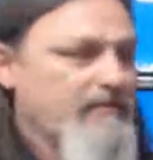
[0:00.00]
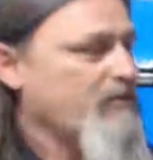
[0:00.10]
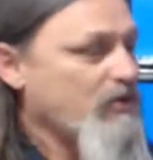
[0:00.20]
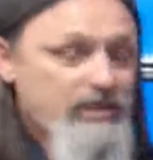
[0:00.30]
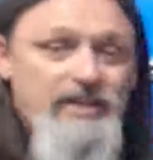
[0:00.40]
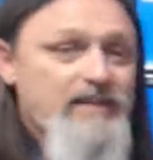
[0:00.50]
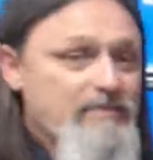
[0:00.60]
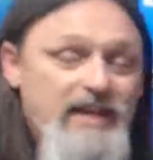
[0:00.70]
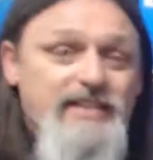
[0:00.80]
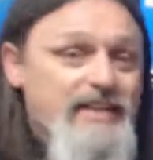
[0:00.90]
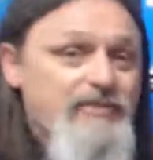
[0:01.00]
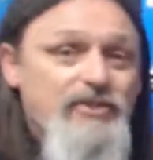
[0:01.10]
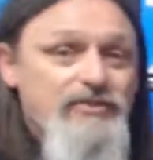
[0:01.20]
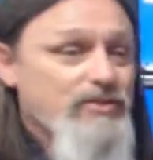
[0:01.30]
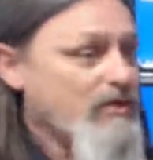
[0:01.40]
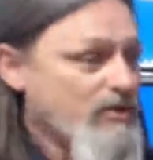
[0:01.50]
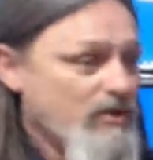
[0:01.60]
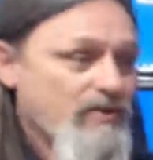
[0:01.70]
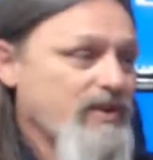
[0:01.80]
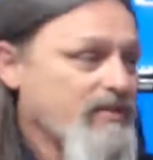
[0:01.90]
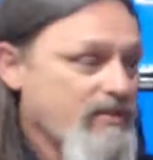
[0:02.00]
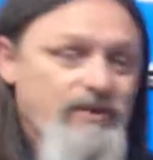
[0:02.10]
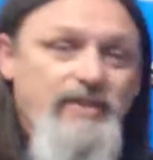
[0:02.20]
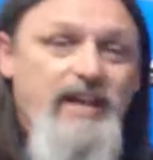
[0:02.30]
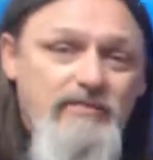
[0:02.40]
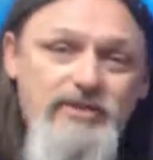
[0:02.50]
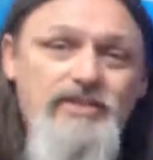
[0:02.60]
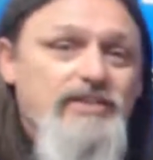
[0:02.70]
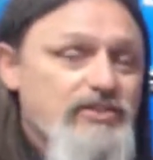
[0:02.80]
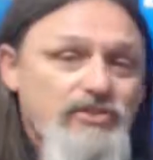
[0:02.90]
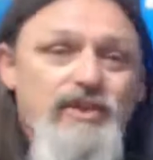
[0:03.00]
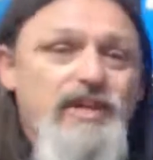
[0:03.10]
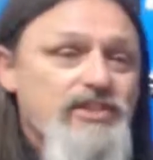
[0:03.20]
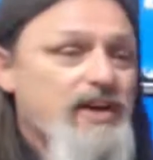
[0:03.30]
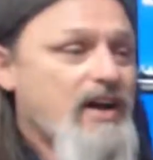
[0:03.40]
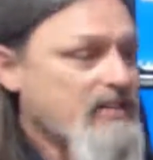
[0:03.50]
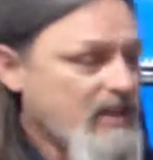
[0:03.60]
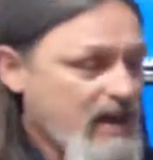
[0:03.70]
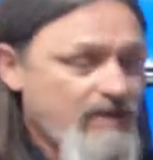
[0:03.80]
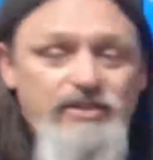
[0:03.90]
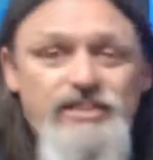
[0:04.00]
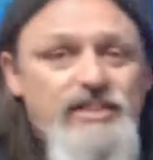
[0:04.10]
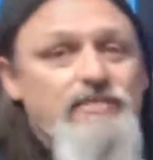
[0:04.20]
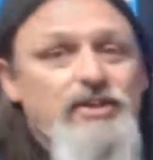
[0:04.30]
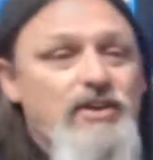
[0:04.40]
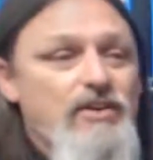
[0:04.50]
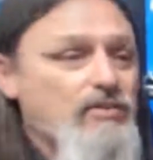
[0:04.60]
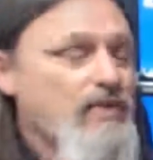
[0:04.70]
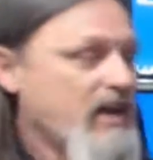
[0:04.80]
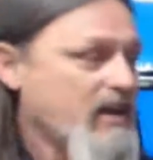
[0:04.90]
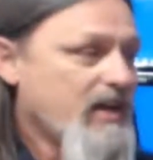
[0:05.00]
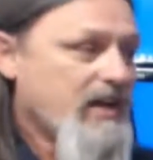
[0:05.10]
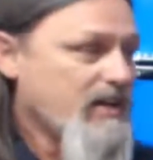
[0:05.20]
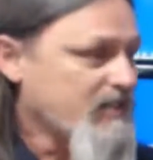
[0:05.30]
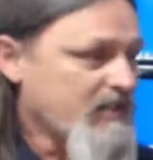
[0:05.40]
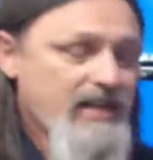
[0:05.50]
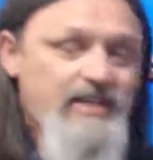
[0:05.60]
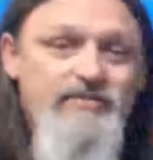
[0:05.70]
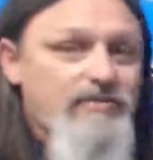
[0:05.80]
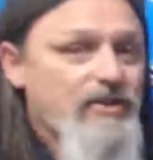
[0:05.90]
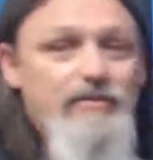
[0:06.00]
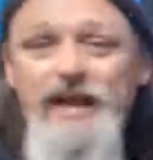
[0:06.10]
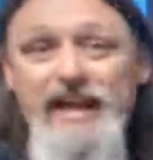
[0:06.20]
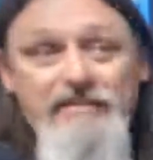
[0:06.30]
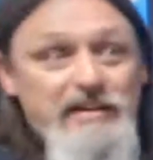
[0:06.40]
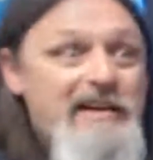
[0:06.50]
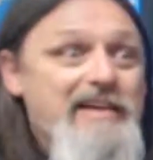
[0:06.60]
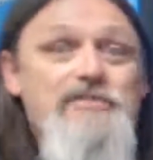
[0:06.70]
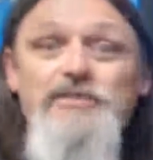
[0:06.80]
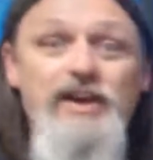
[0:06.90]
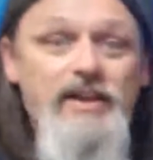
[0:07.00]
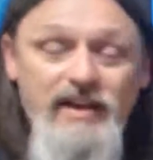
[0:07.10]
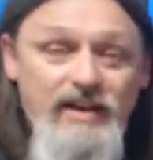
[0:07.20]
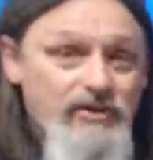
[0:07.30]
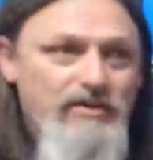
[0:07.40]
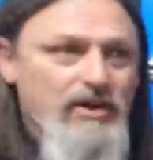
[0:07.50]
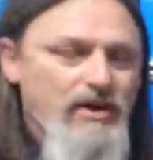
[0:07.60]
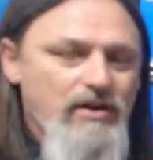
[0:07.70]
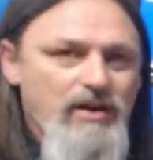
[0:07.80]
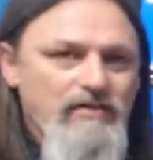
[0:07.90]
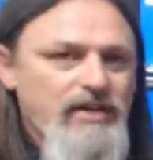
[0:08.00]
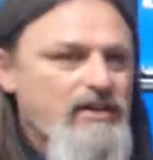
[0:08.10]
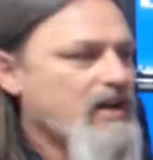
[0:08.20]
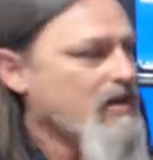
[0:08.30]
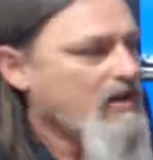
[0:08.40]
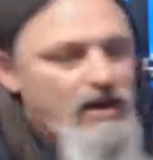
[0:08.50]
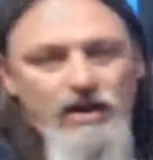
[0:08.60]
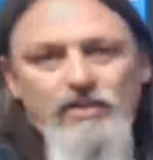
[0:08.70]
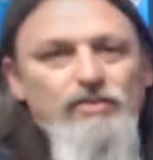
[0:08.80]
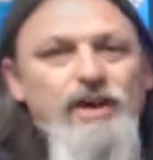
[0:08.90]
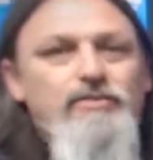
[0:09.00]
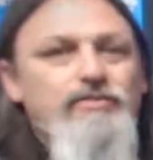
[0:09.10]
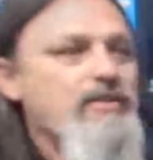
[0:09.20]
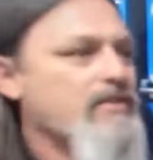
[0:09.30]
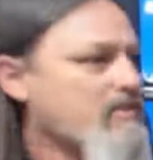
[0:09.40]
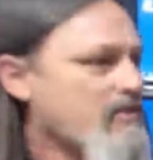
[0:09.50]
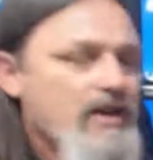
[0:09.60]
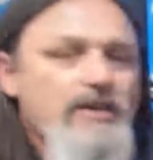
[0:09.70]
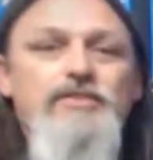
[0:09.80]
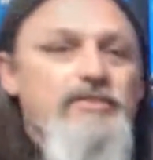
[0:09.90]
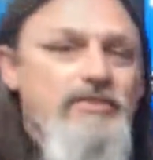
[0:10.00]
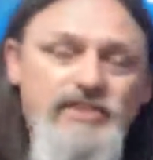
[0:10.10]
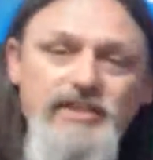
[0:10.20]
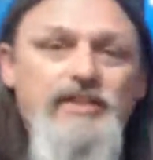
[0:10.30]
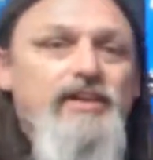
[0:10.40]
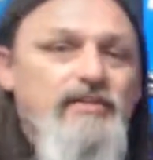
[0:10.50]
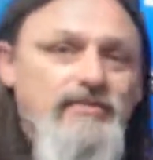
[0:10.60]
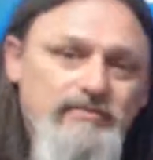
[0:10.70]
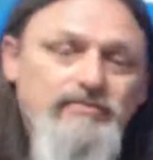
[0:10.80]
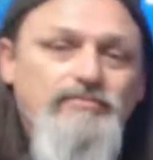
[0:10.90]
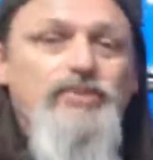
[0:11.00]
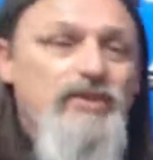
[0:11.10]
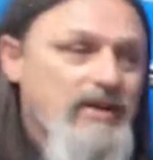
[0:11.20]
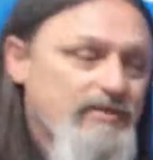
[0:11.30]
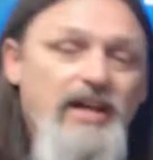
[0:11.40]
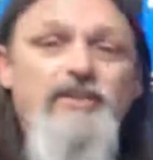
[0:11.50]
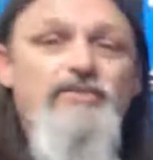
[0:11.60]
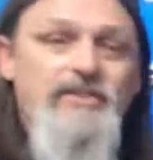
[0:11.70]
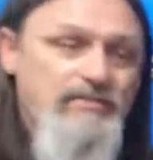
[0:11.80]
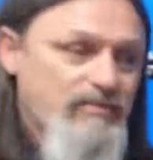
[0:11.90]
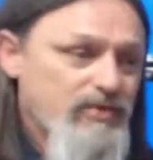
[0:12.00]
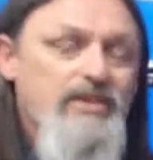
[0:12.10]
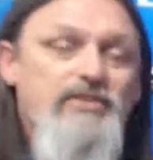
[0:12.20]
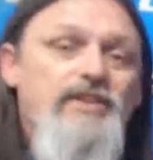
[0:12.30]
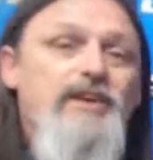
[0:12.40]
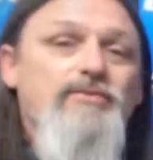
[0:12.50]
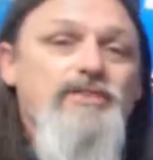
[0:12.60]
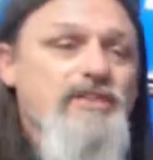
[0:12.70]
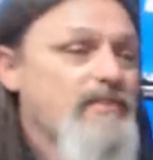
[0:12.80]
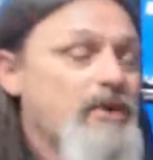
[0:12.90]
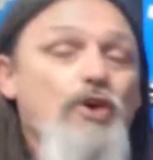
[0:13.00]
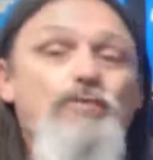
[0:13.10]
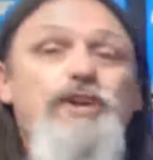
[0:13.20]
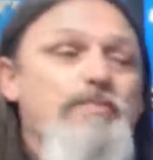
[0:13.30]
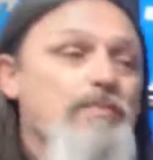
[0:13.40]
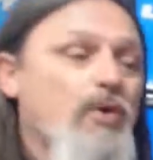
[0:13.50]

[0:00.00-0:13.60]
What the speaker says: full step-by-step tutorial with images and screenshots every step along the way, to take you from having never done it, never even heard of it, all the way through to you're sitting there putting up languages, put those languages up, opening